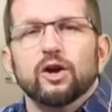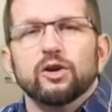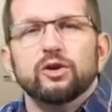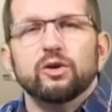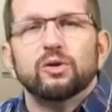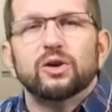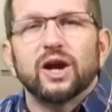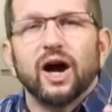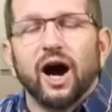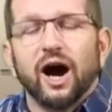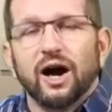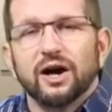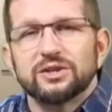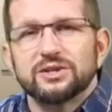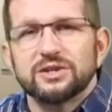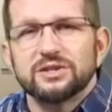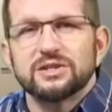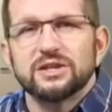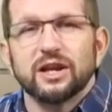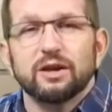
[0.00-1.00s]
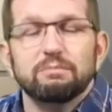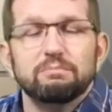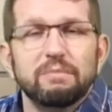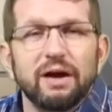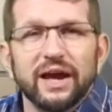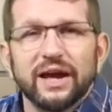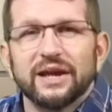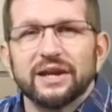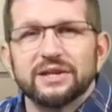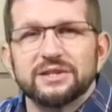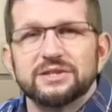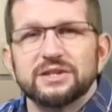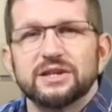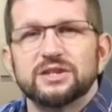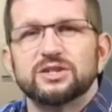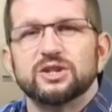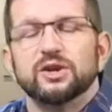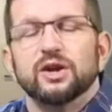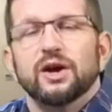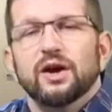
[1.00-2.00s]
You consciously make a
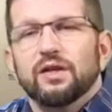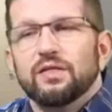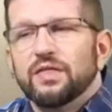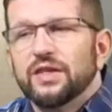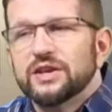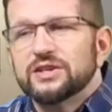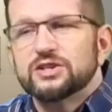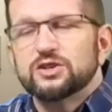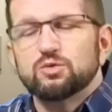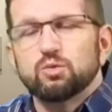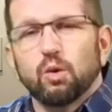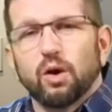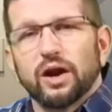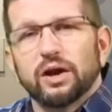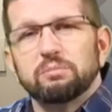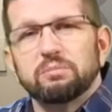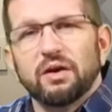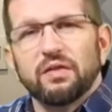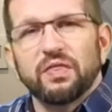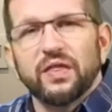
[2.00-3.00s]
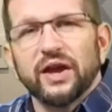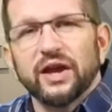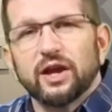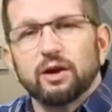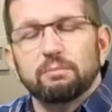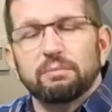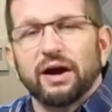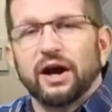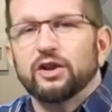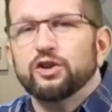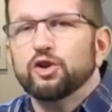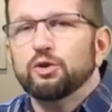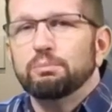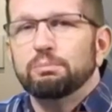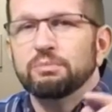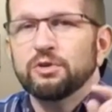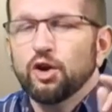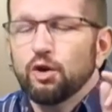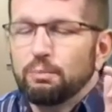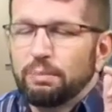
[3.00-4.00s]
decision. This is what I'm going to think about.
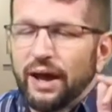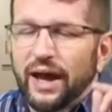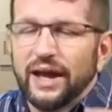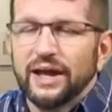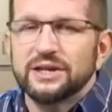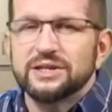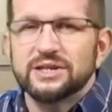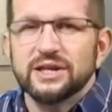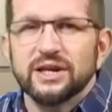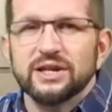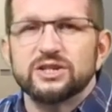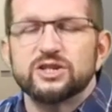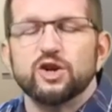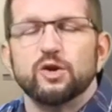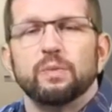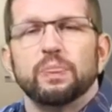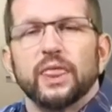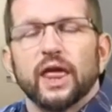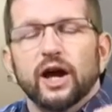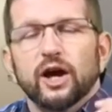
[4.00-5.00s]
You pay attention.